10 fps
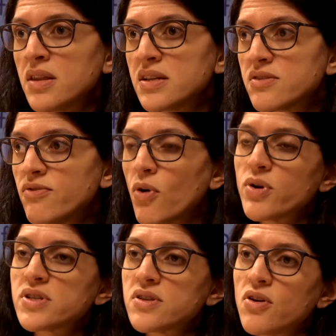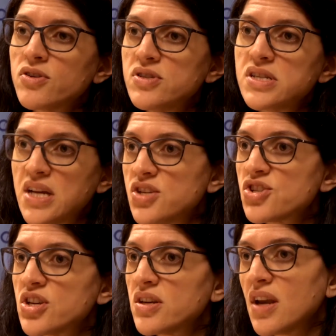this focus on
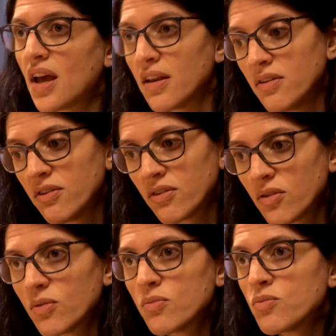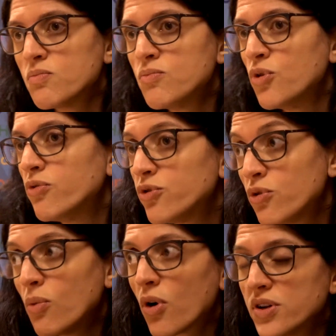detention and move
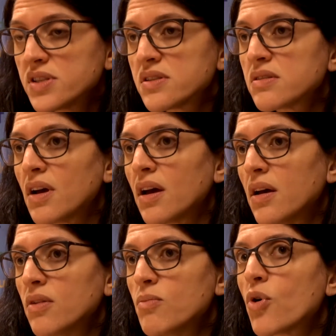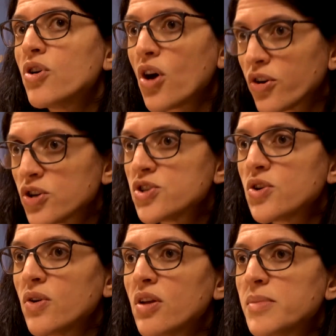towards uh, more
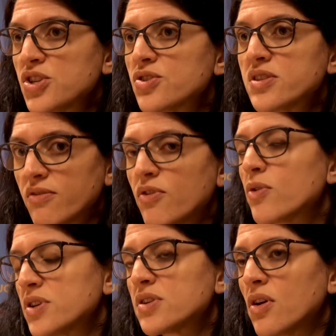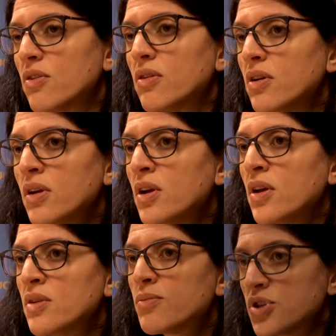non-custodial measures that focus on
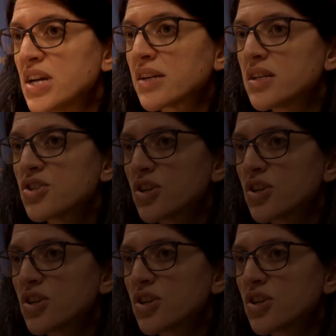protecting